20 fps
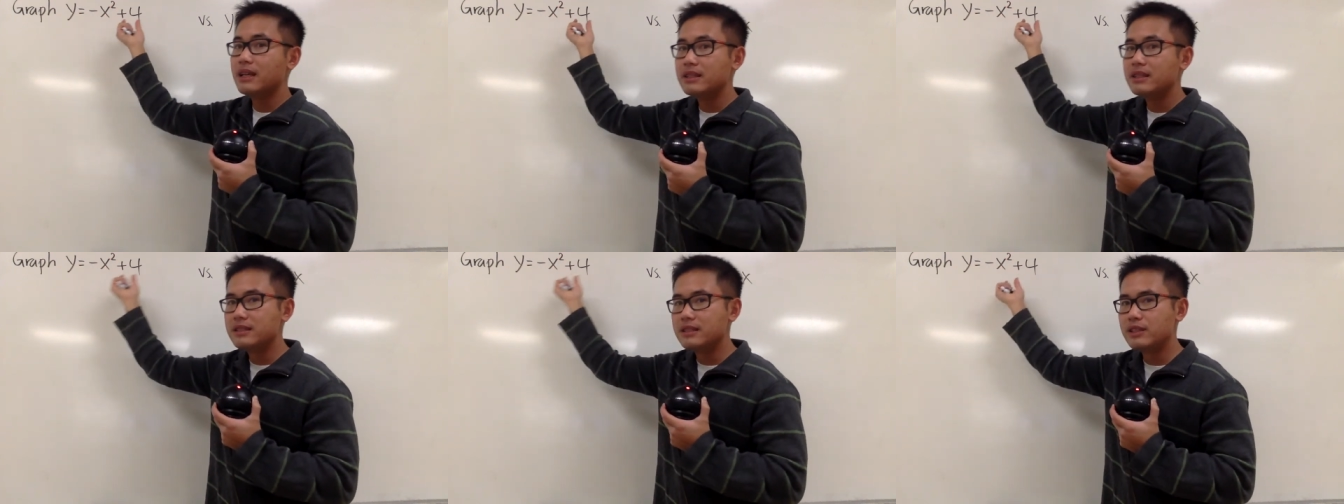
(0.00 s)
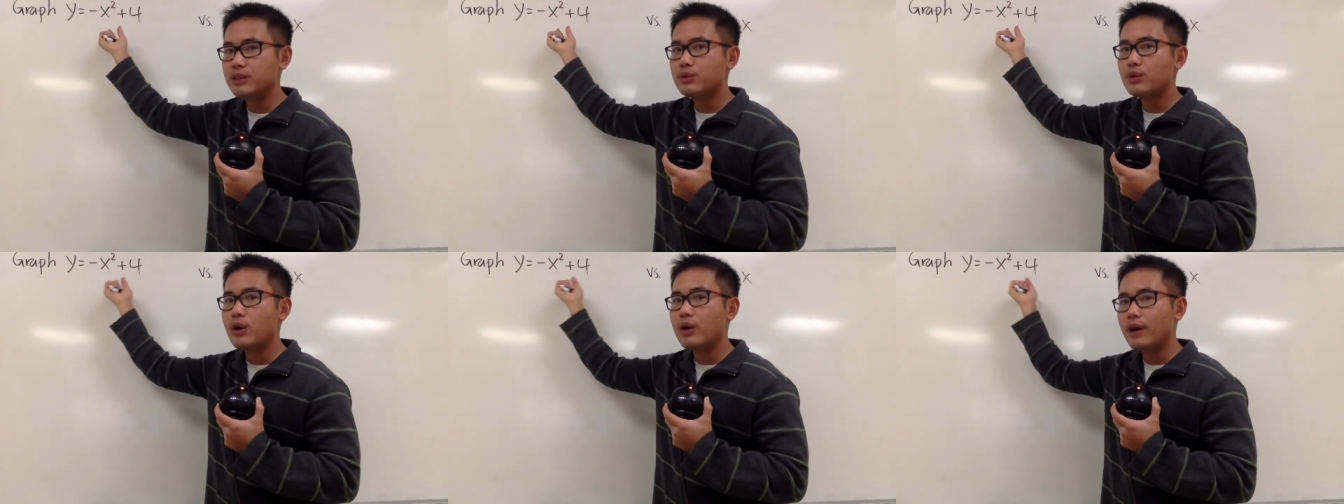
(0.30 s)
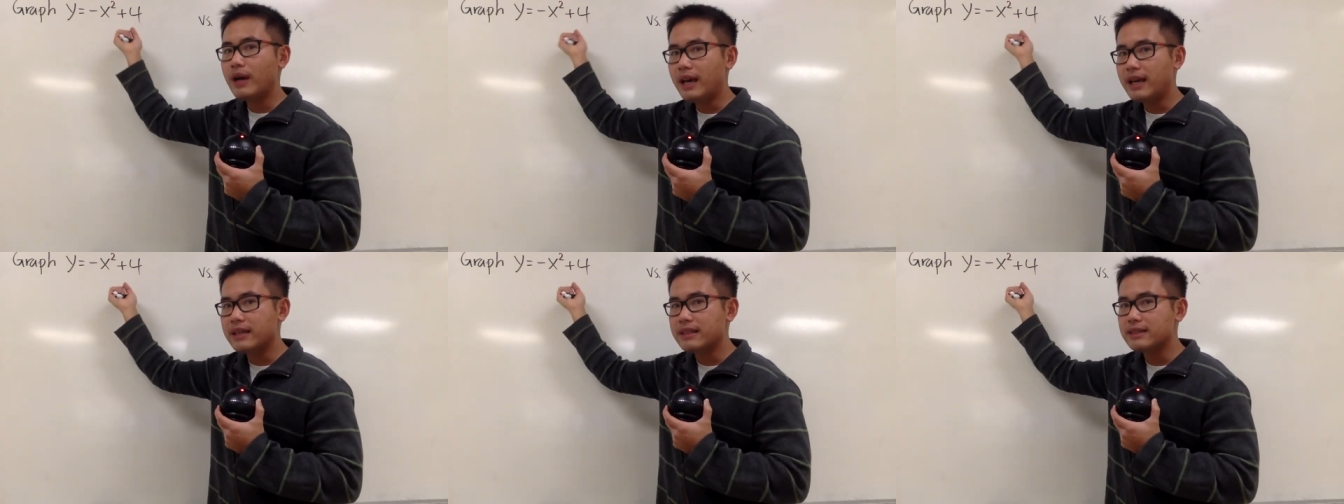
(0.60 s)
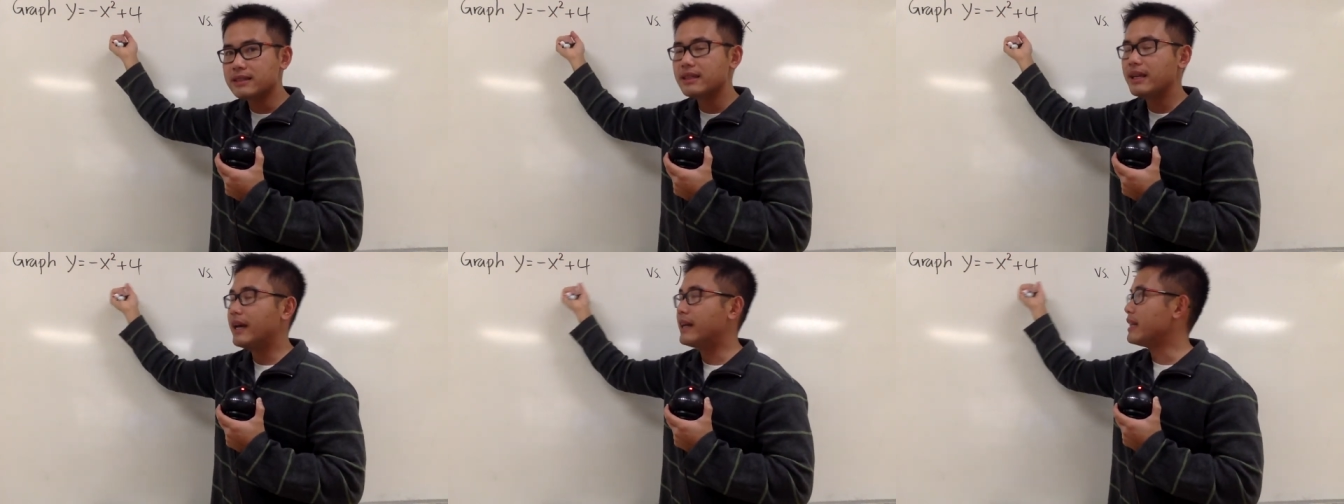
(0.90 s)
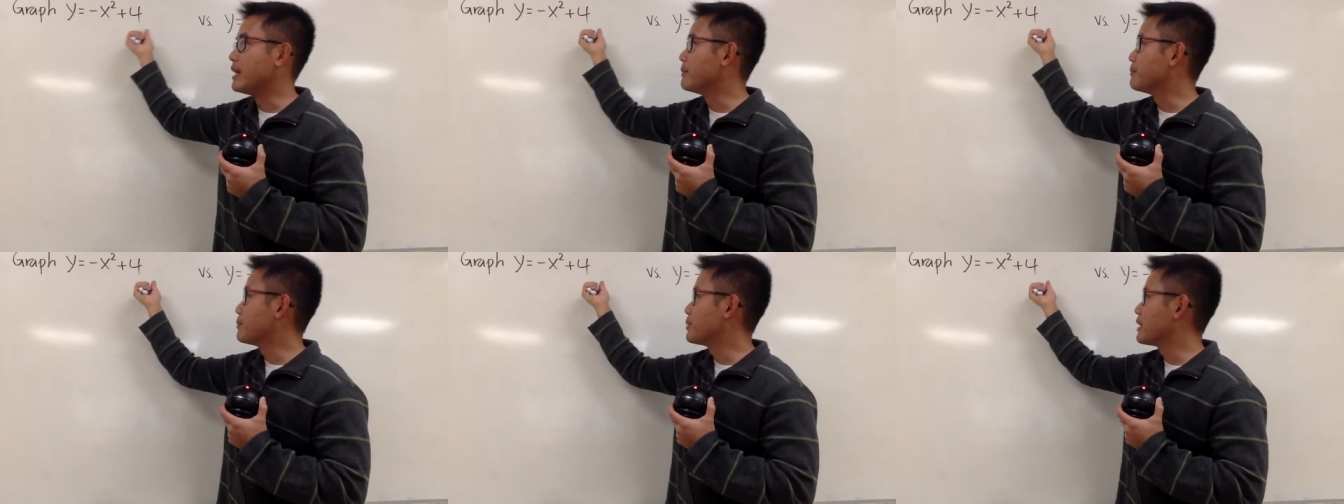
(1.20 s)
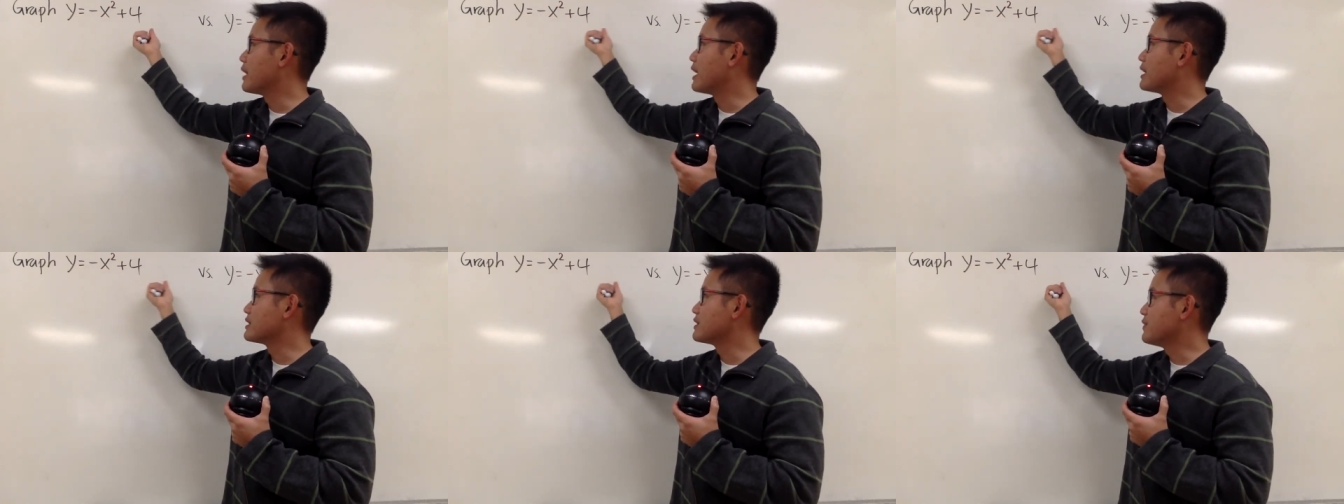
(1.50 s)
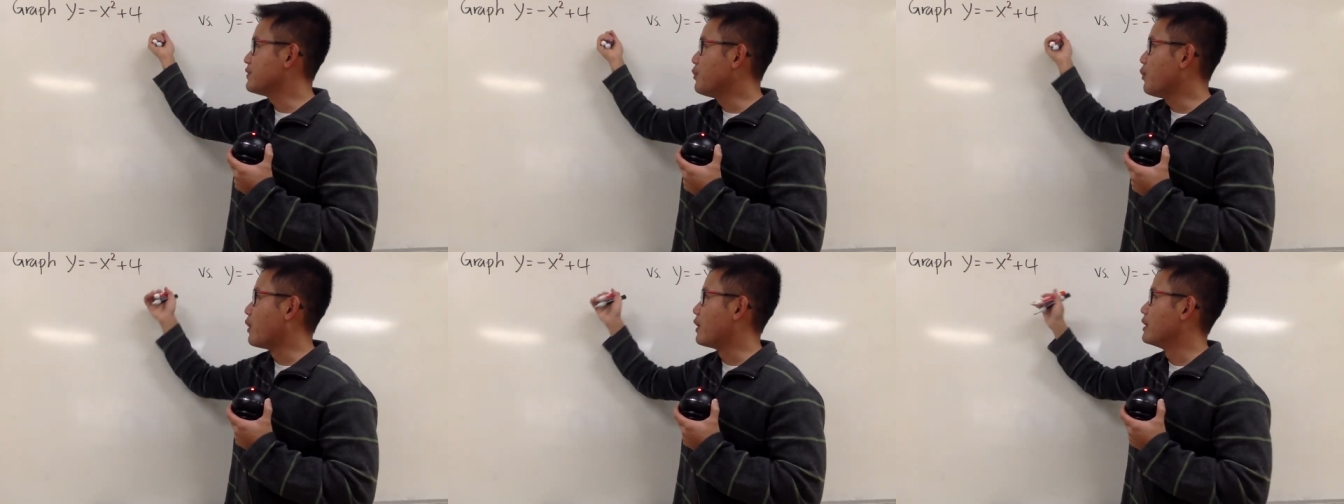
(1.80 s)
0x and then plus
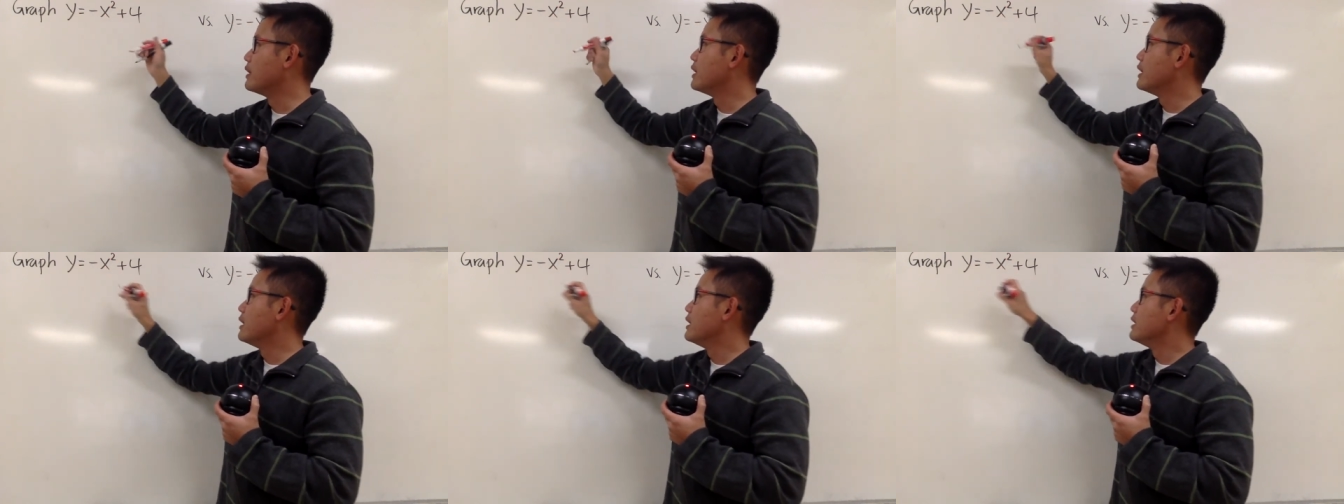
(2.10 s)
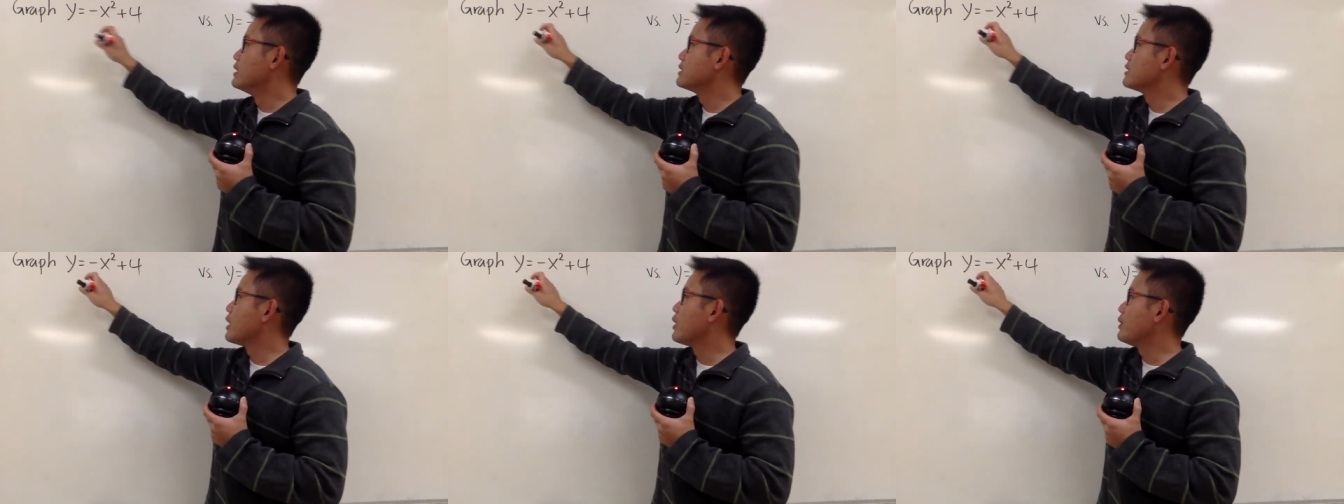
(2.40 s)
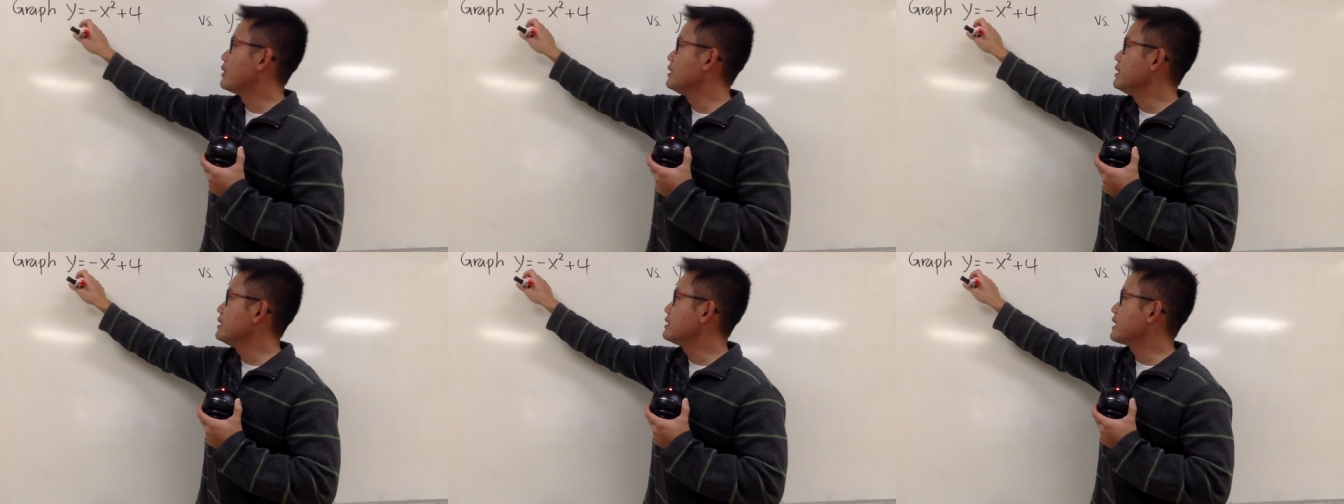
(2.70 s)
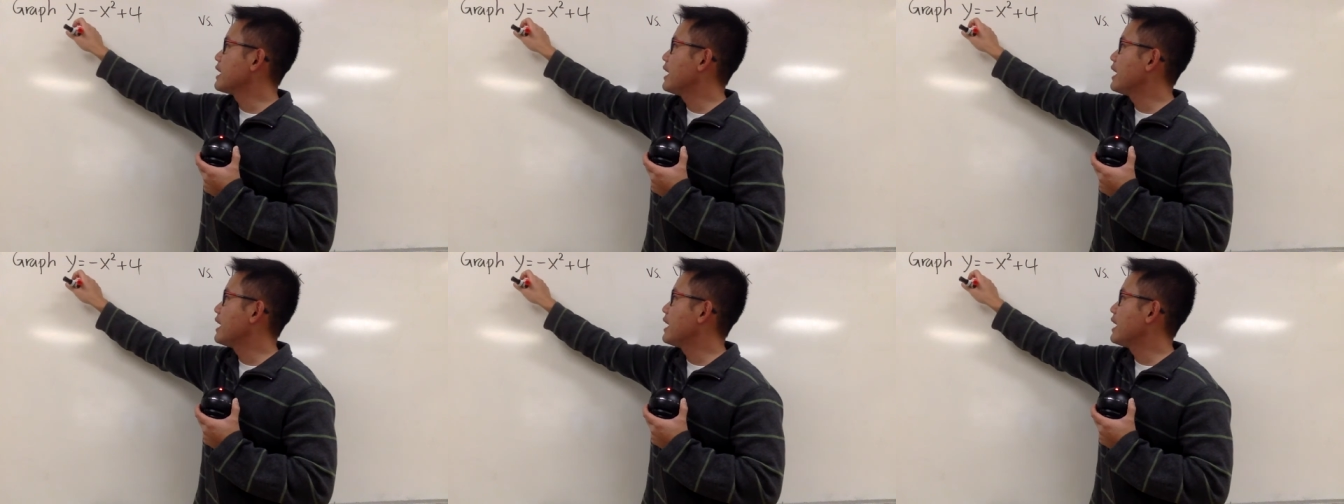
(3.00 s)
4. So in this